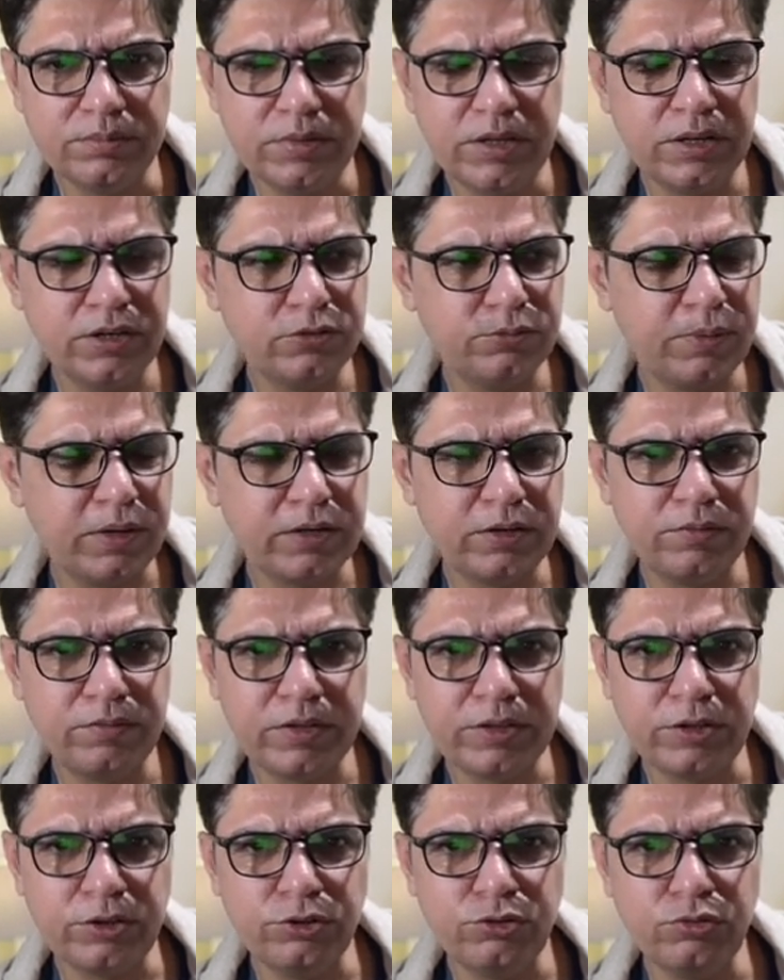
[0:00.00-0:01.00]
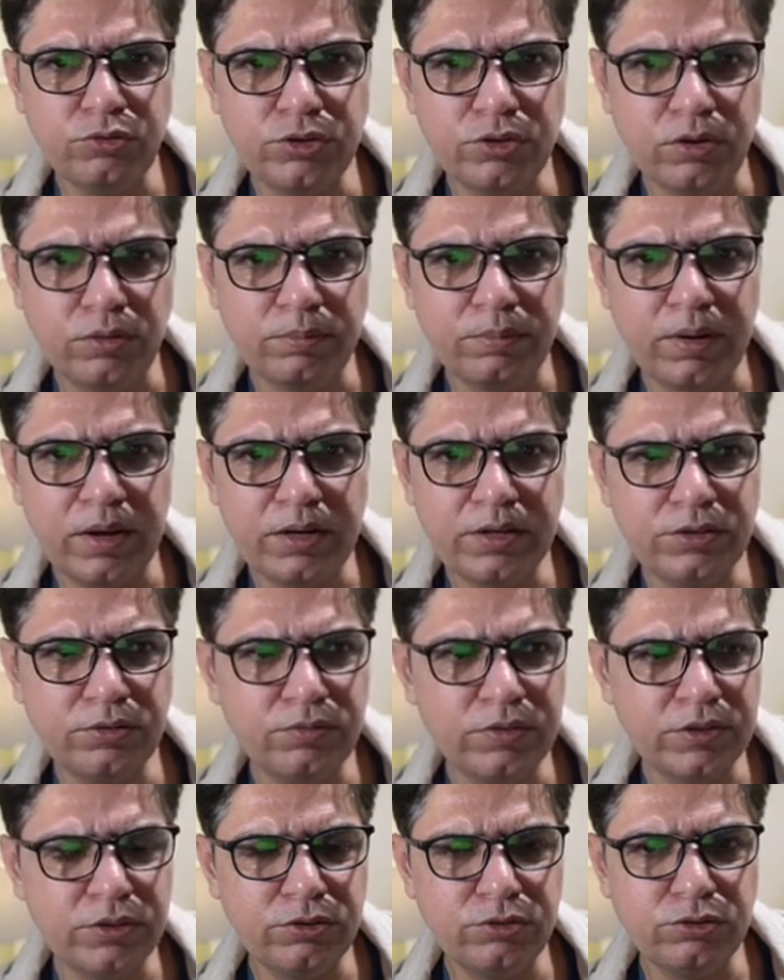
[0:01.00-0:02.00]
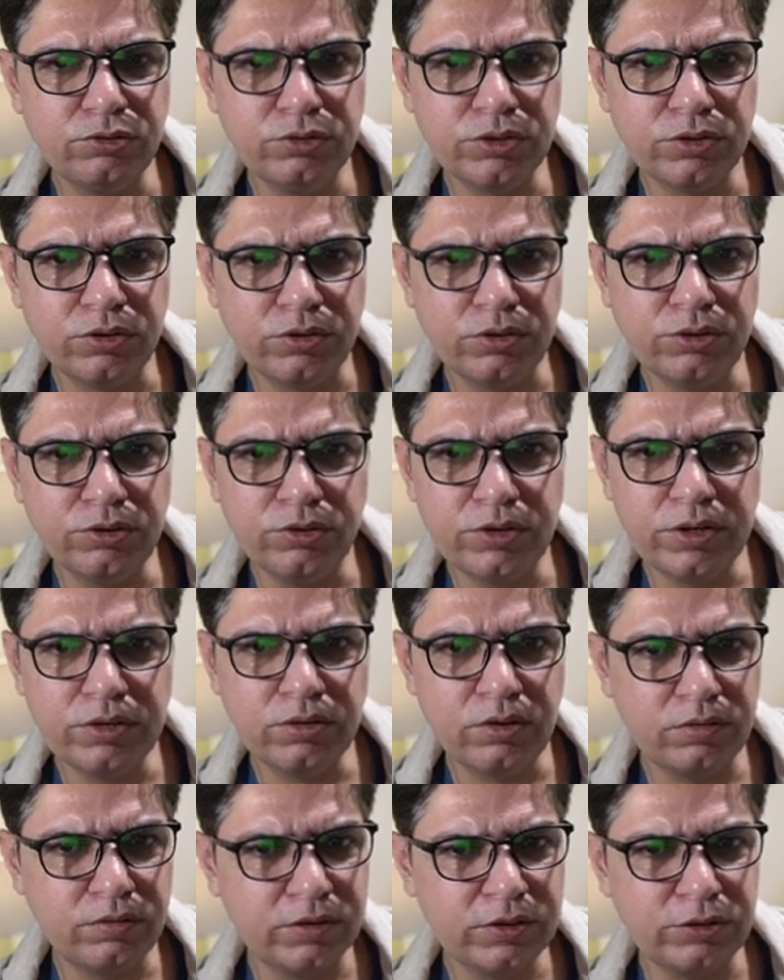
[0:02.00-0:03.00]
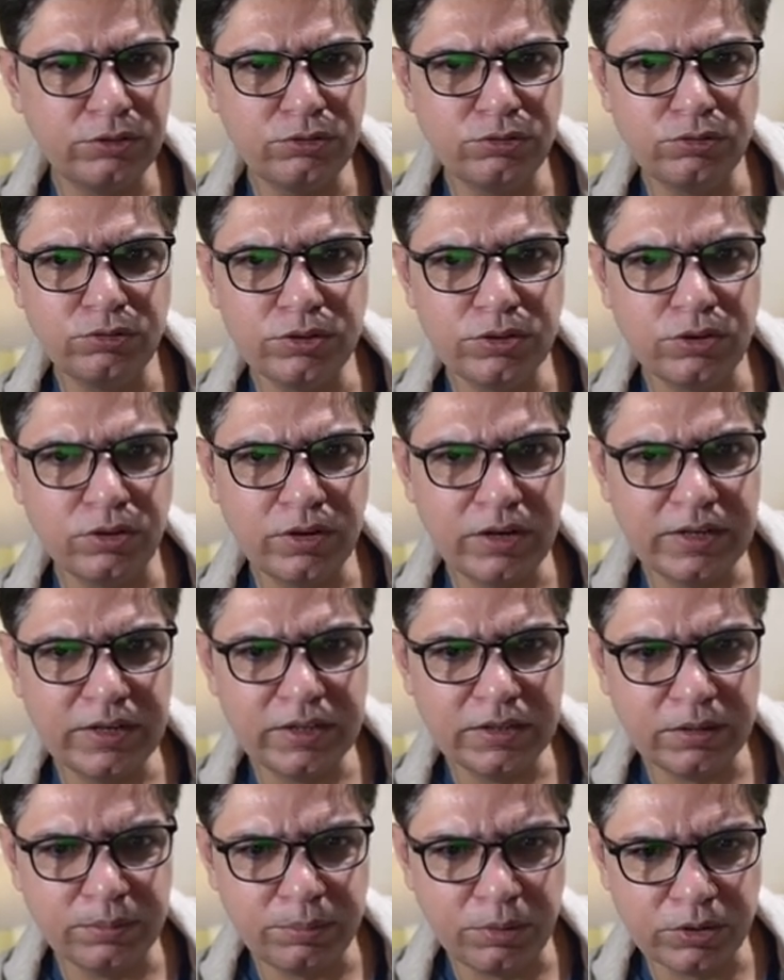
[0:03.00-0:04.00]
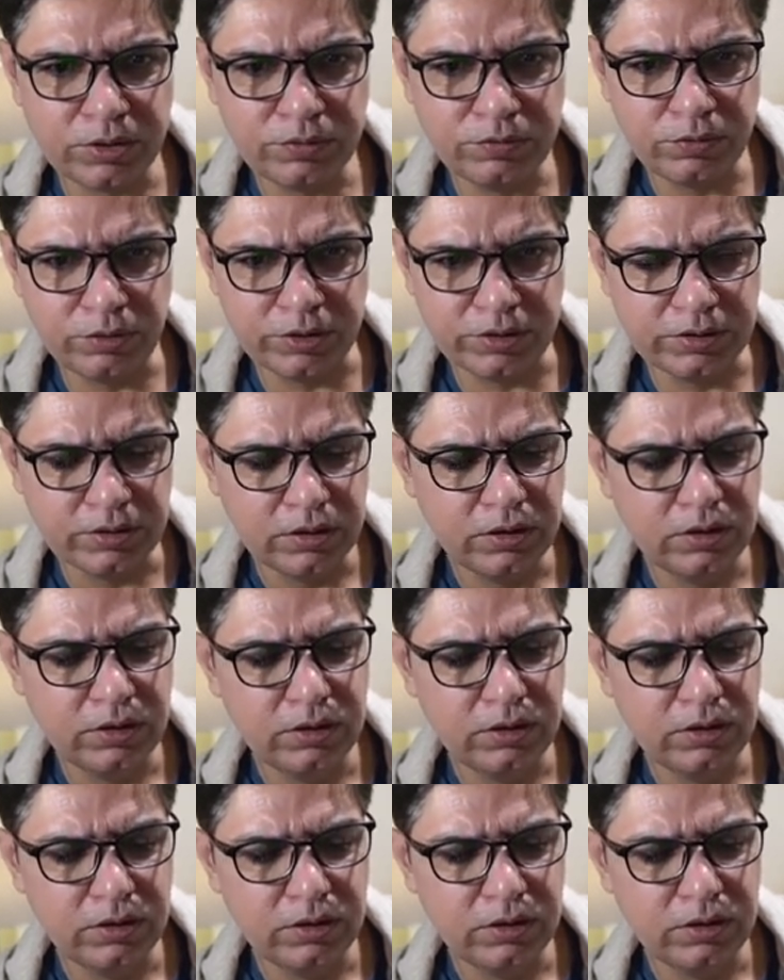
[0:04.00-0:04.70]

Irrespective whether you do it on blood, whether you do it on urine, or whether you do it on any other body fluid.